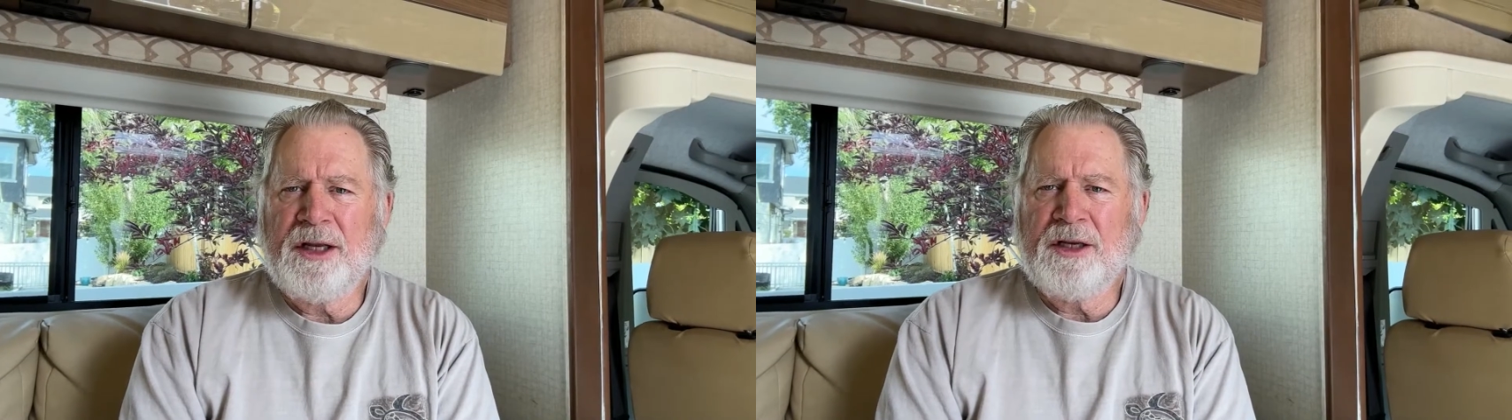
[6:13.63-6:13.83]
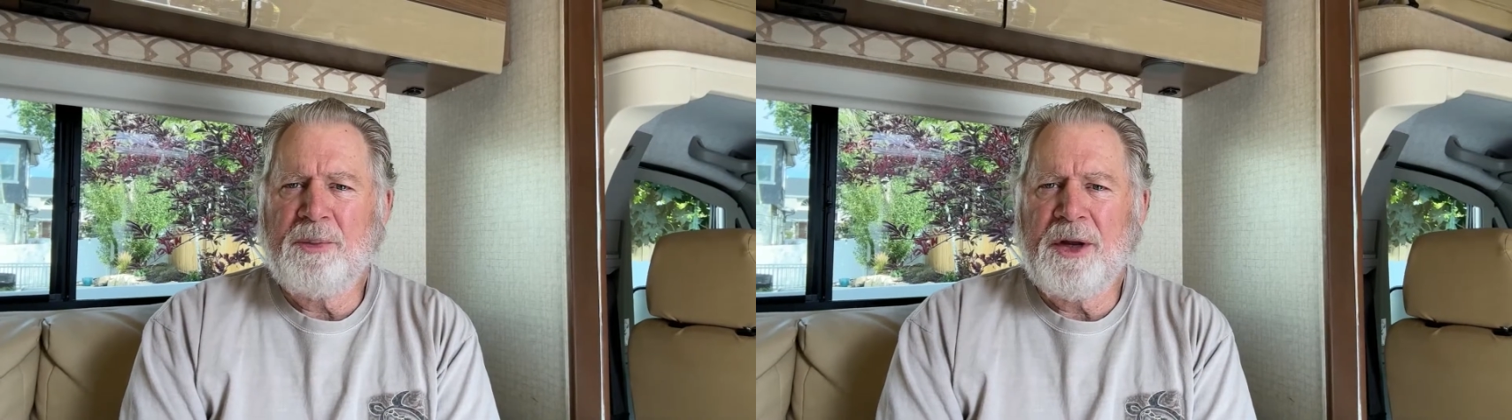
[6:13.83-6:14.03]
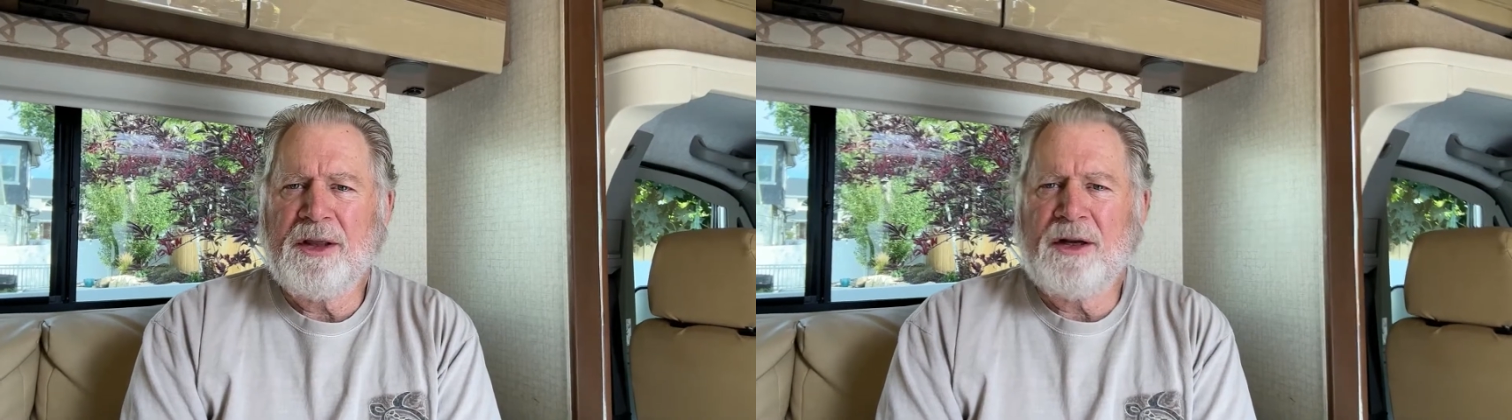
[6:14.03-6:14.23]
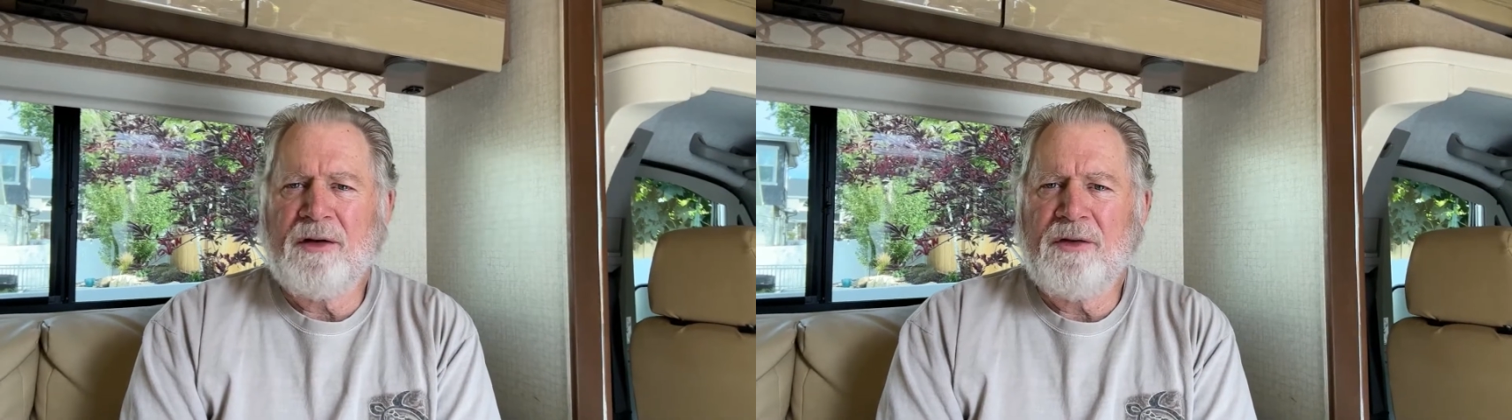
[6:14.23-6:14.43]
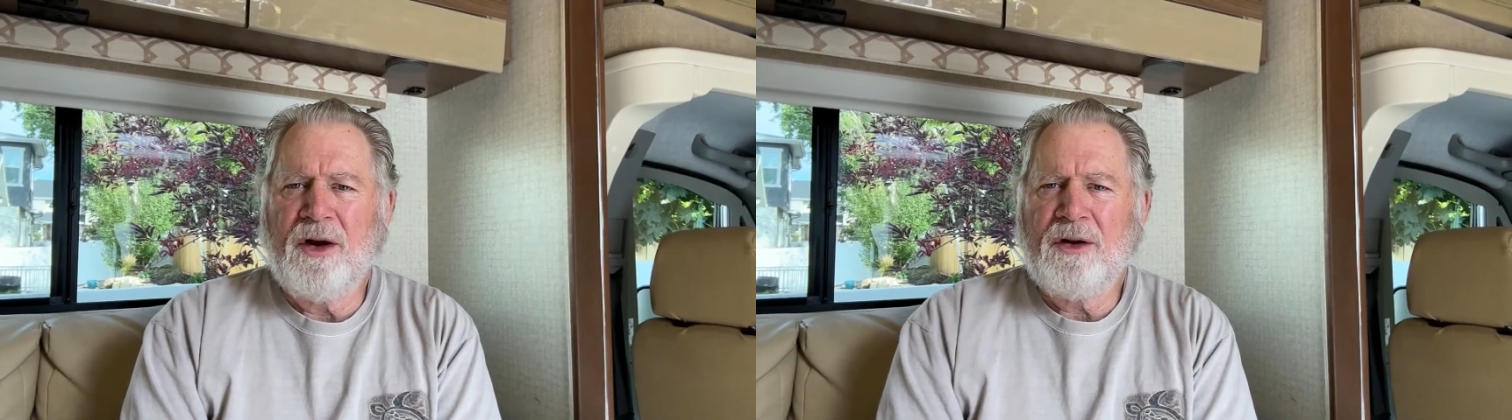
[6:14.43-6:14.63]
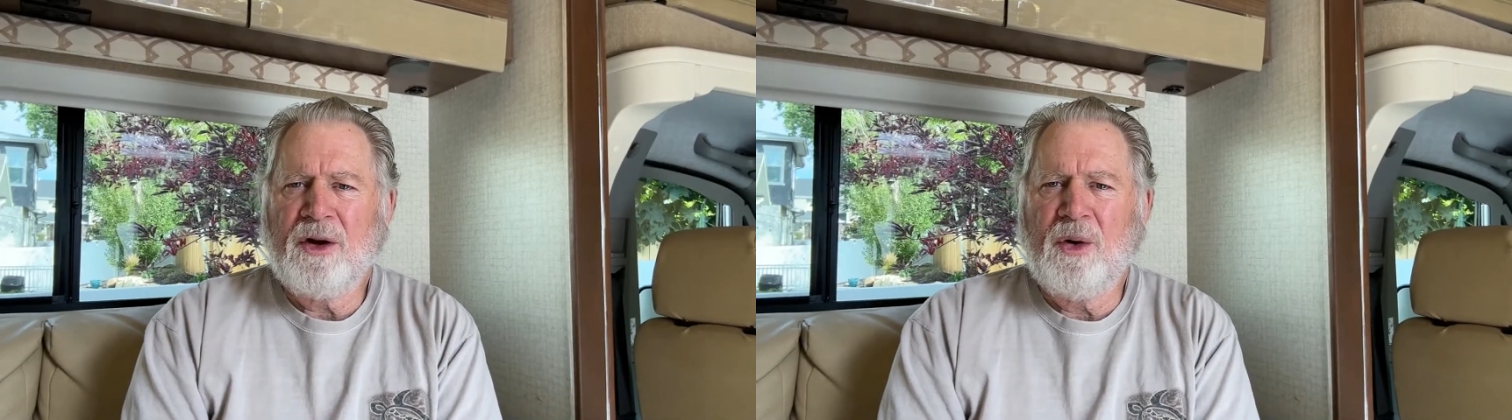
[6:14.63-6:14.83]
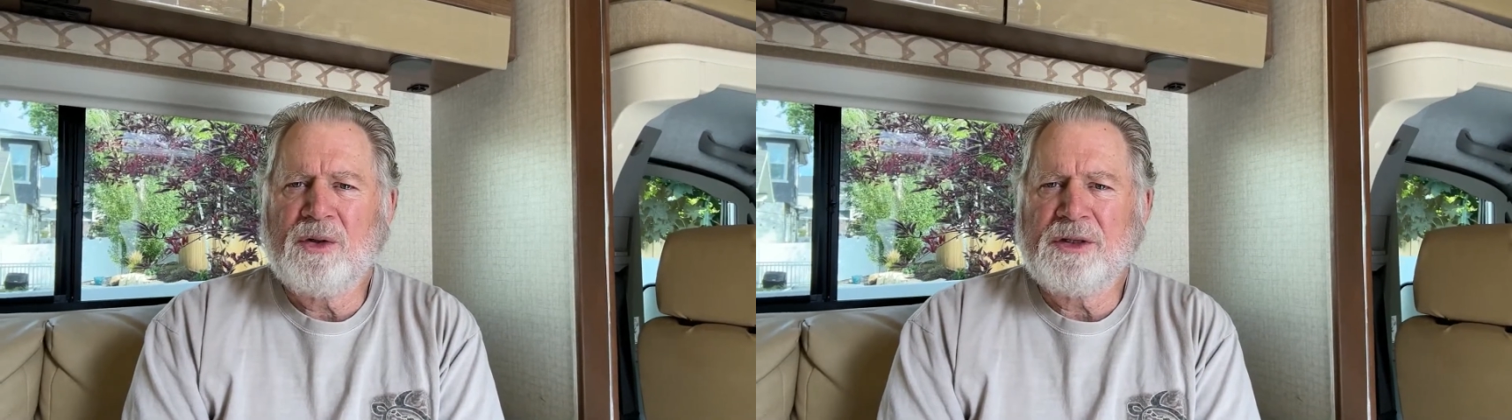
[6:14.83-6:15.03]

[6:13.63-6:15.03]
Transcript: independent of the coach